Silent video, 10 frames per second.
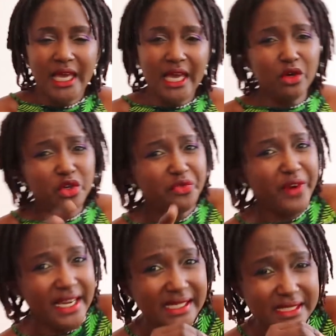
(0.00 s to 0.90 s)
A good
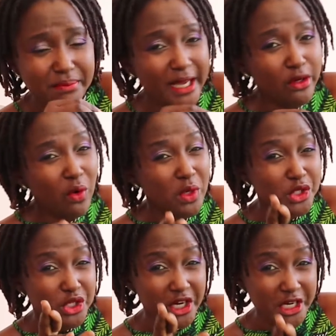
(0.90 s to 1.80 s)
friend might not want
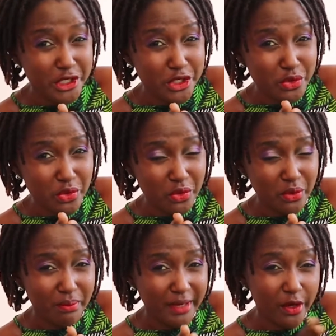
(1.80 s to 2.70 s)
to hurt you
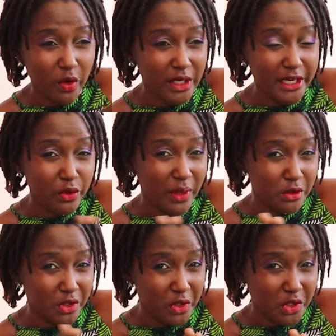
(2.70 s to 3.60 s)
by calling you
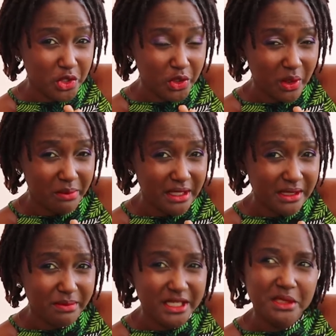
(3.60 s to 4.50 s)
out on your
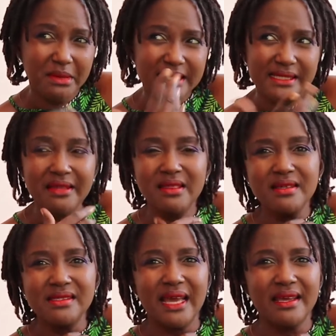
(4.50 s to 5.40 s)
shortcomings, but she might say
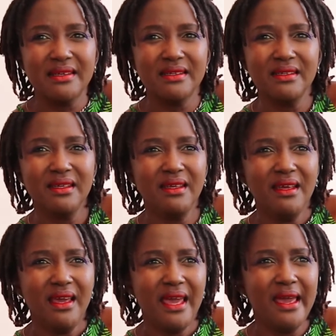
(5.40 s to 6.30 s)
things like,
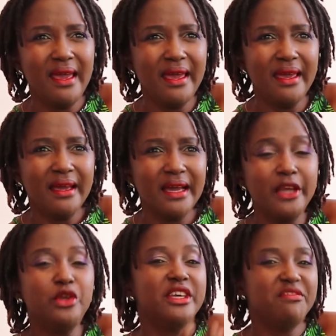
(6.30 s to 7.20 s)

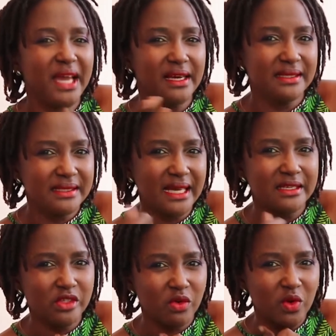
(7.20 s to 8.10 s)
can you give me an
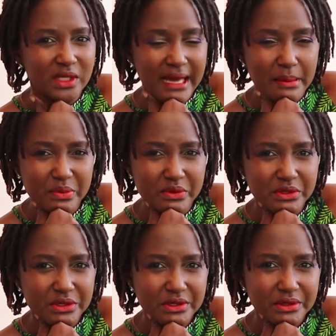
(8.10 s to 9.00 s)
instance of what
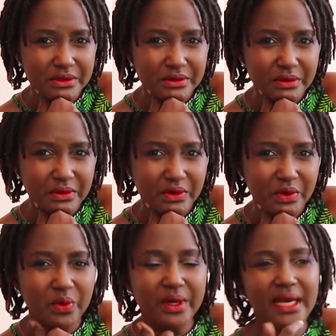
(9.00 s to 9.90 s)
happened?
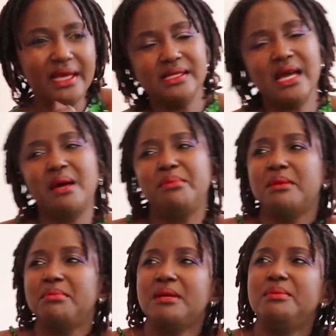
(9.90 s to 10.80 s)
You relate,
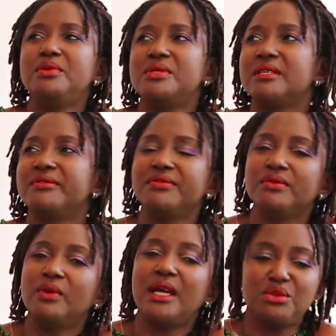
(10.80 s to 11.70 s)
babe, Yusuf,
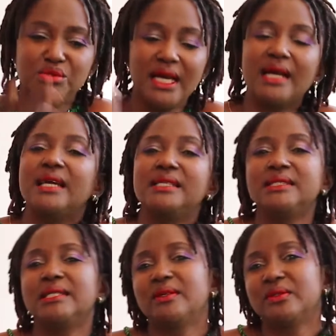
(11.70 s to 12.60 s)
why you do that kind of
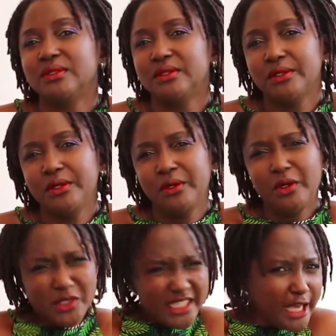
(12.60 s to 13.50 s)
thing now?
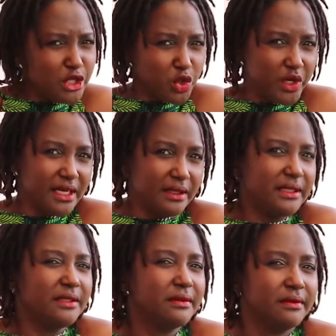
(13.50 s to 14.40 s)
You say it jokingly.